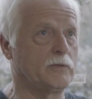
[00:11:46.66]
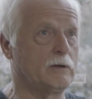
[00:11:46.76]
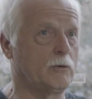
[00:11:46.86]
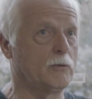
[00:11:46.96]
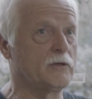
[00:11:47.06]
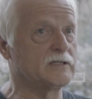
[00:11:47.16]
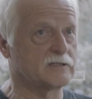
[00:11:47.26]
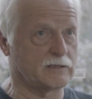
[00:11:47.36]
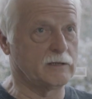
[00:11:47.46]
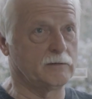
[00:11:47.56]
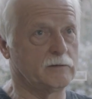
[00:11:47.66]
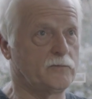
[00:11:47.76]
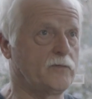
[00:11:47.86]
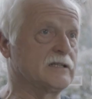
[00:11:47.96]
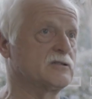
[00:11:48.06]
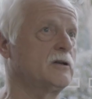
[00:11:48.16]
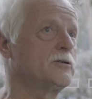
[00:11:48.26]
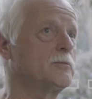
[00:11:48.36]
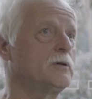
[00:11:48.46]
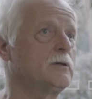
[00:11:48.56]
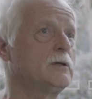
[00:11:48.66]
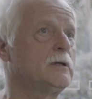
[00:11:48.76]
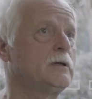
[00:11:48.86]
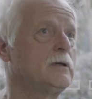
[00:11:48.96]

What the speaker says: all these fat-soluble